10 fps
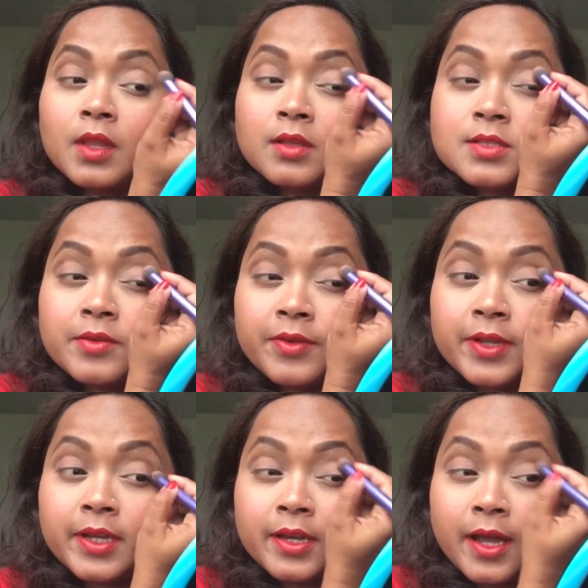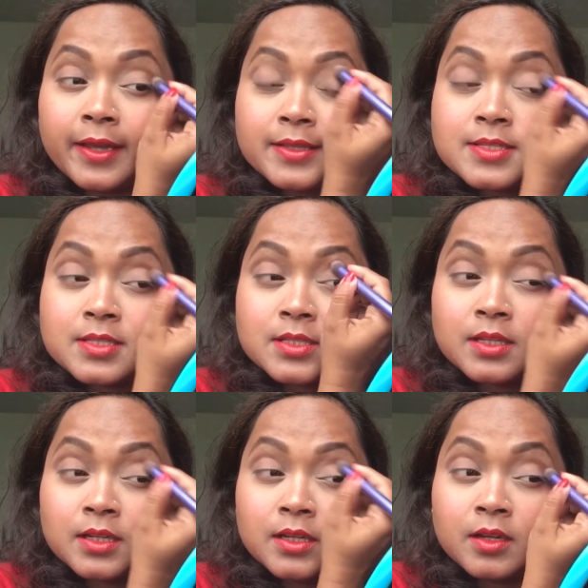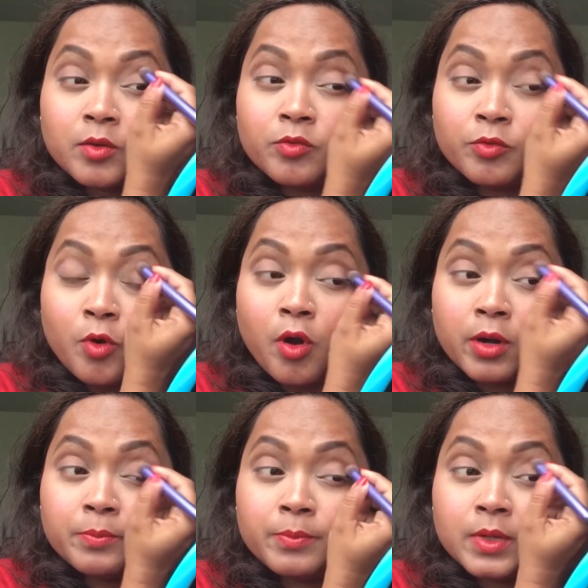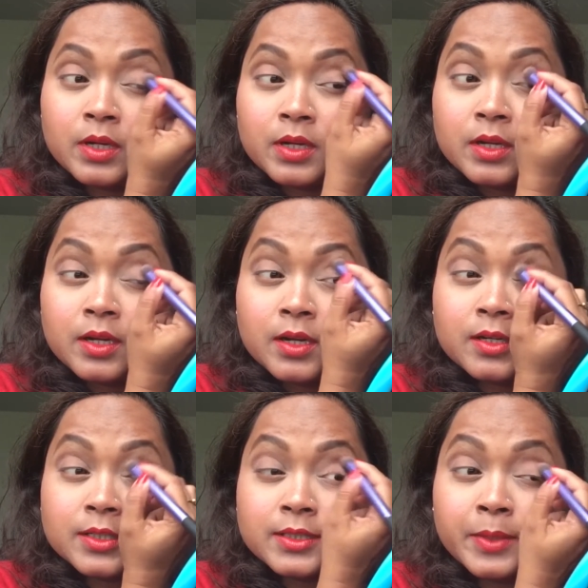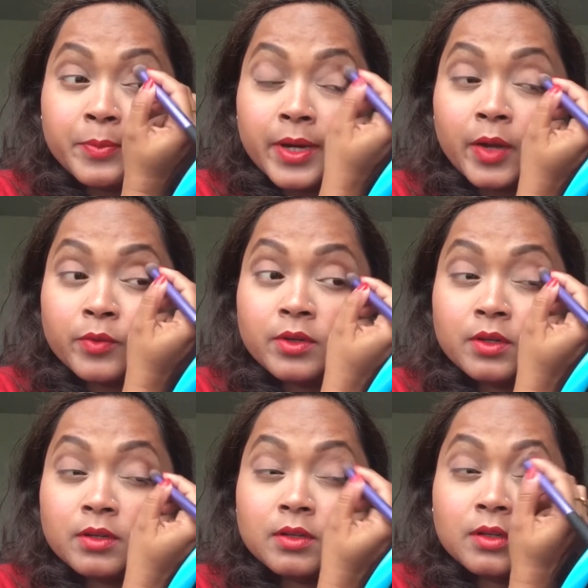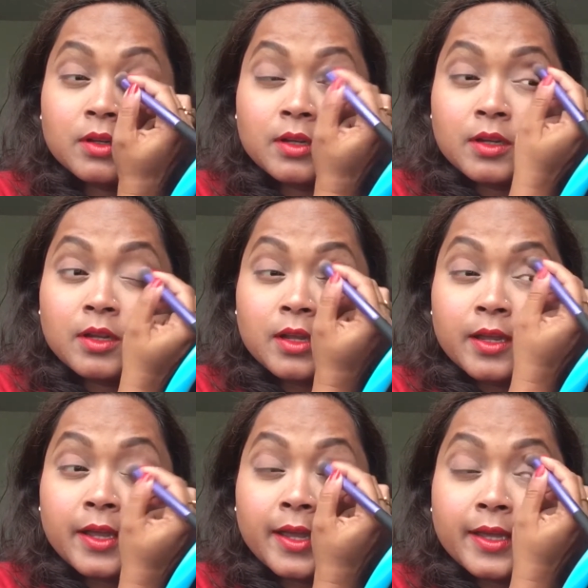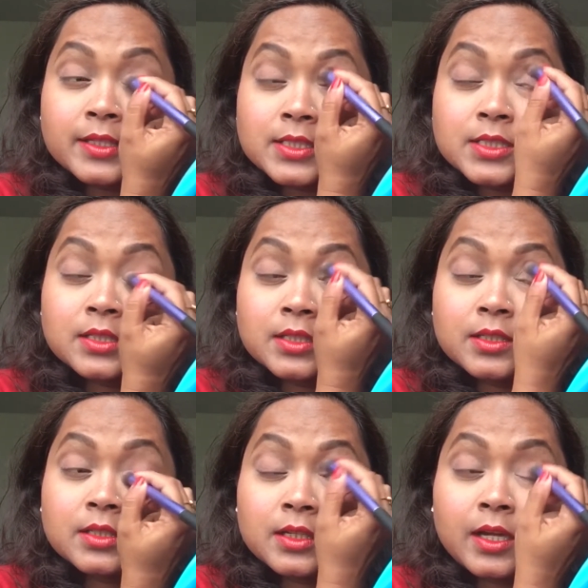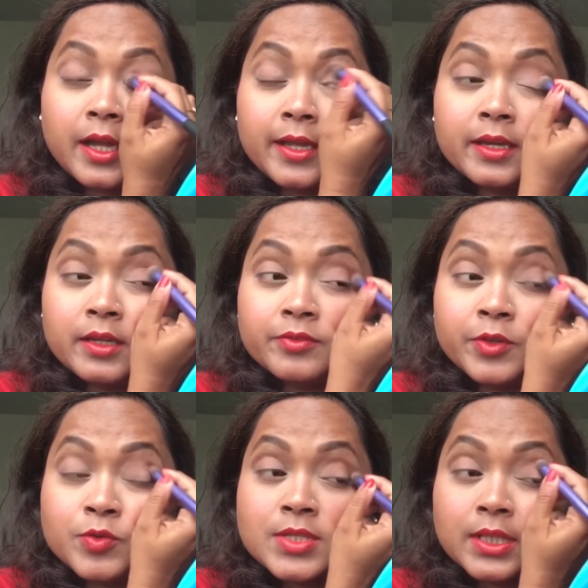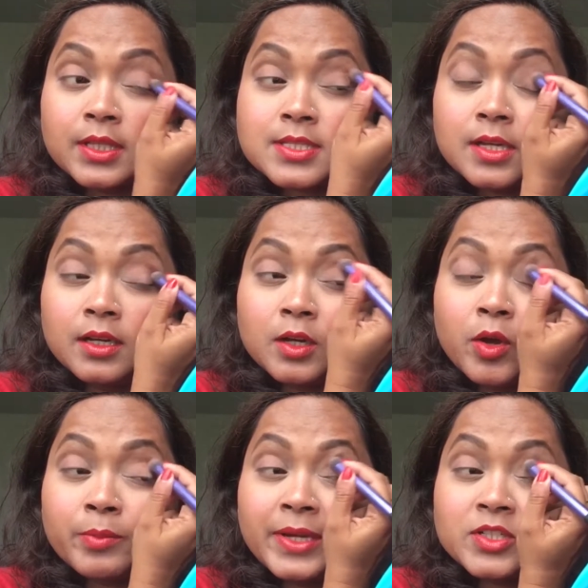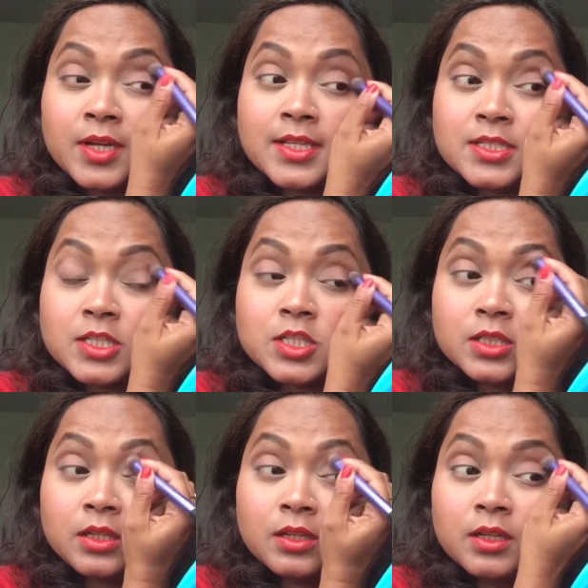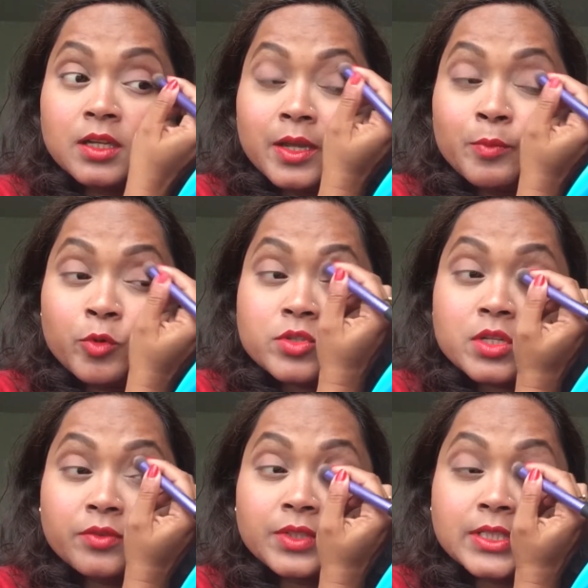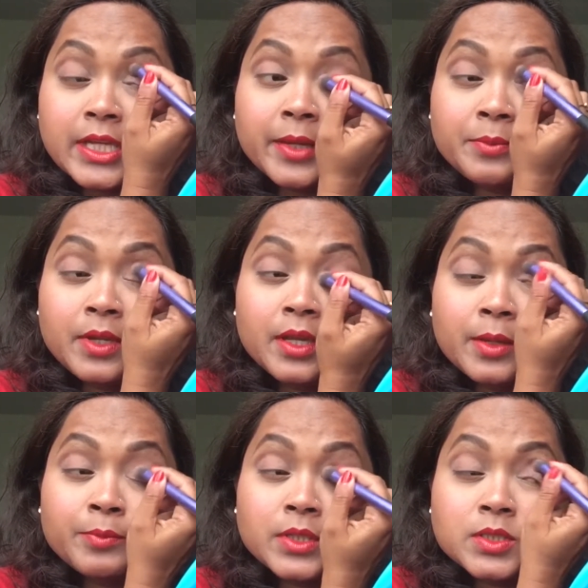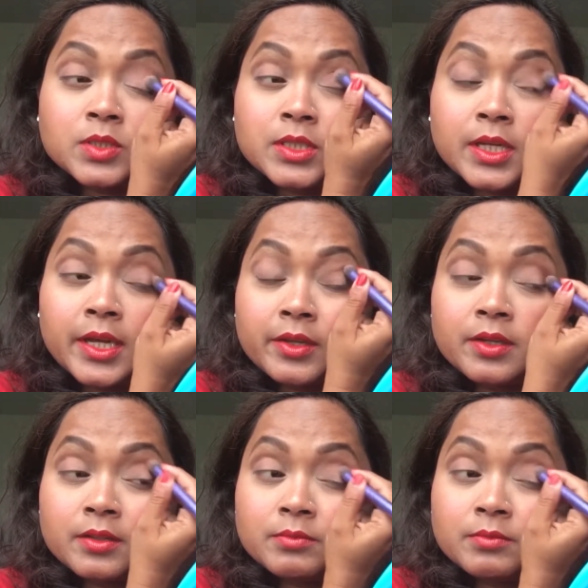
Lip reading: It's a very nice, warm, earthy brown, and I love using this color on my transition most of the time, but today I